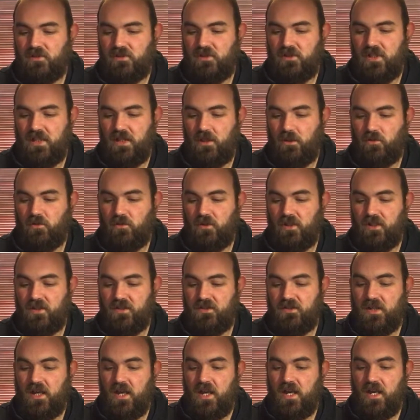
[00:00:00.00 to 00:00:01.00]
The old
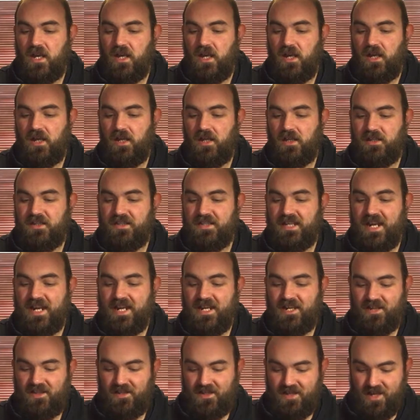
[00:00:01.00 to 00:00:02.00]
days.
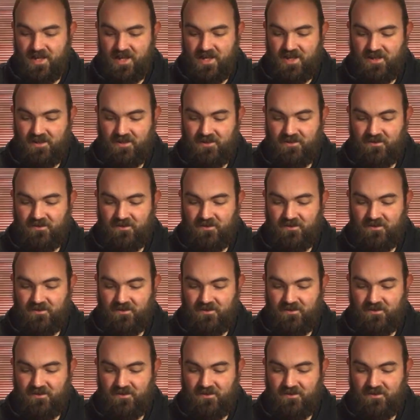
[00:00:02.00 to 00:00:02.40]
Taylor there.